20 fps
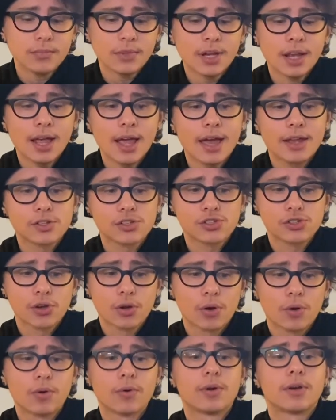And
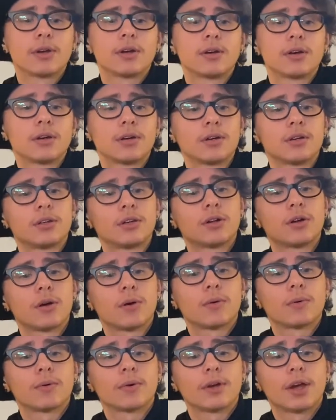so,
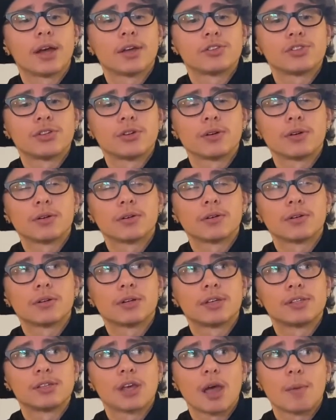as you're
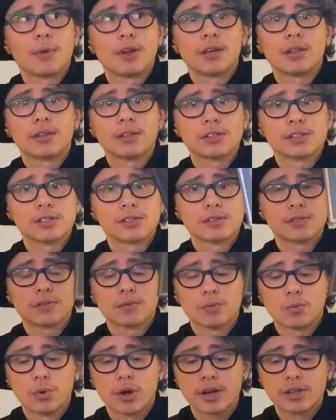examining this,
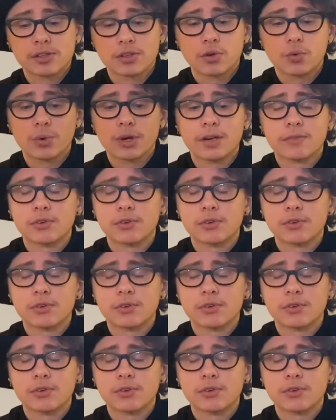what is in the way of your